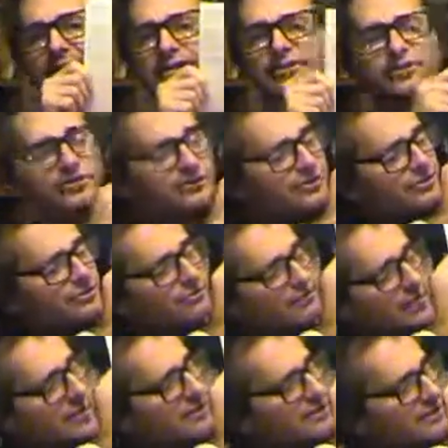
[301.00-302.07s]
pages
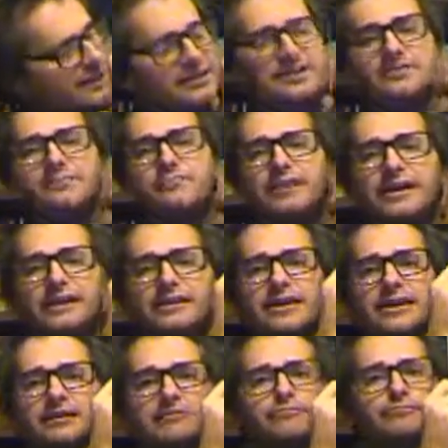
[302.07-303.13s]
to actually explain
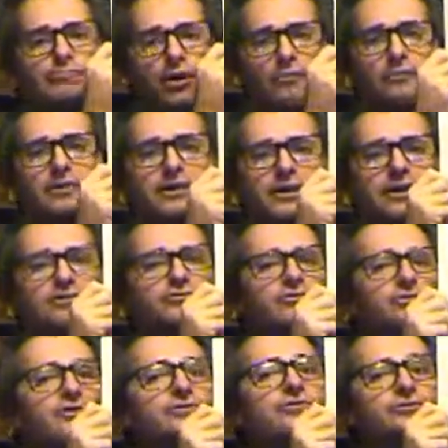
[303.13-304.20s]
how to pop a
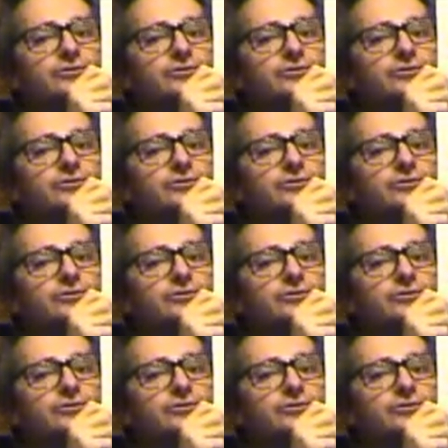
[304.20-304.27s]
cartridge in the